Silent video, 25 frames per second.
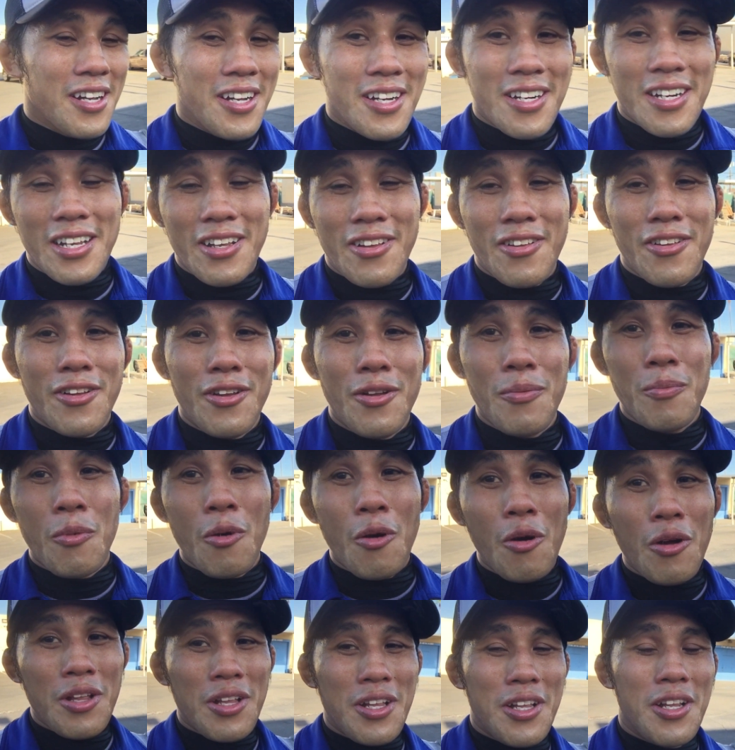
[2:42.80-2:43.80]
That's
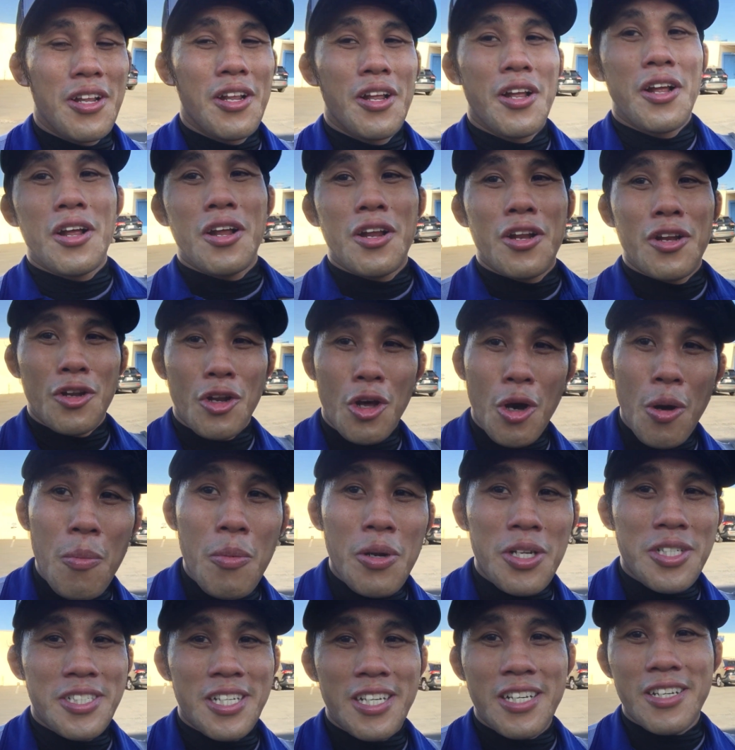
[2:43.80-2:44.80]
more than
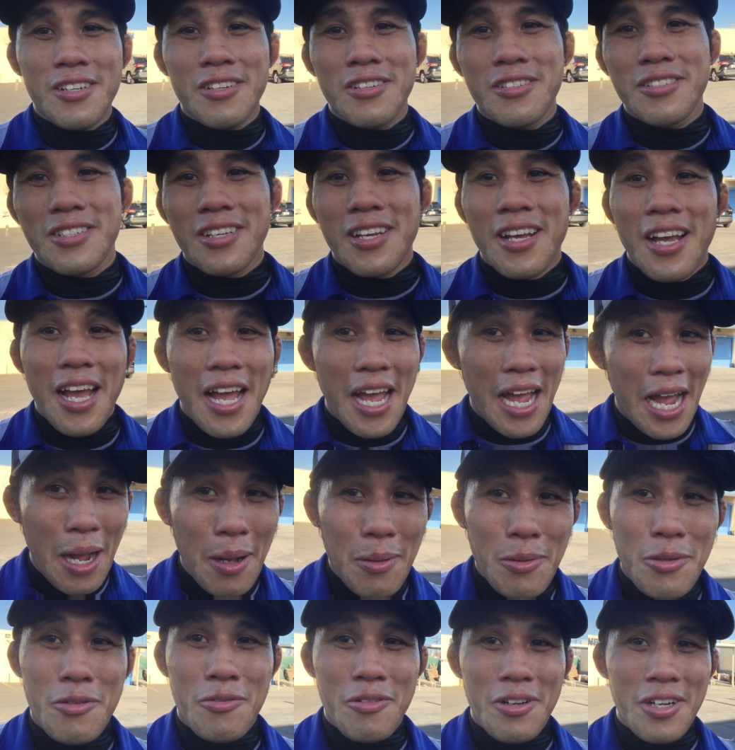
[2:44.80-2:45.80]
Lomachenko's
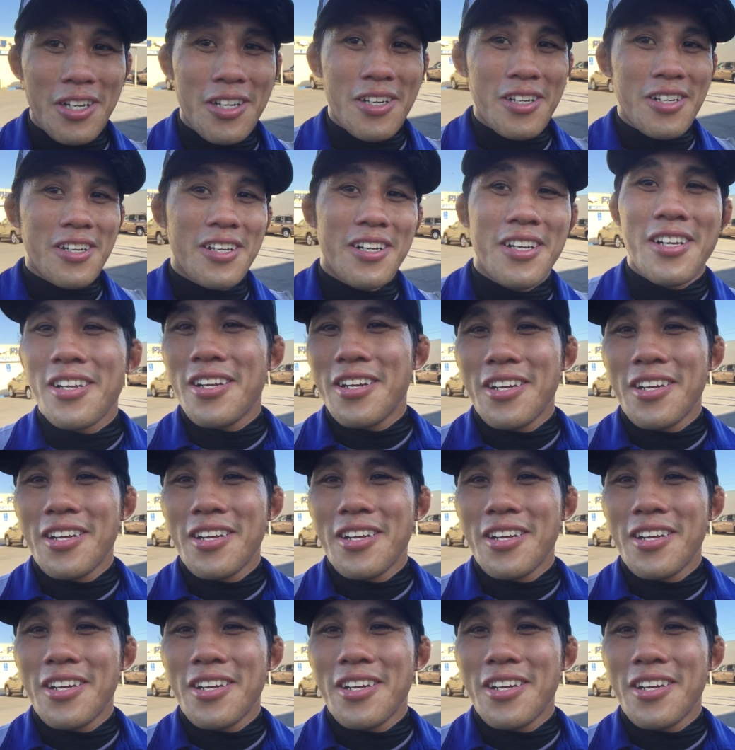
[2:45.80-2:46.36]
amateur record.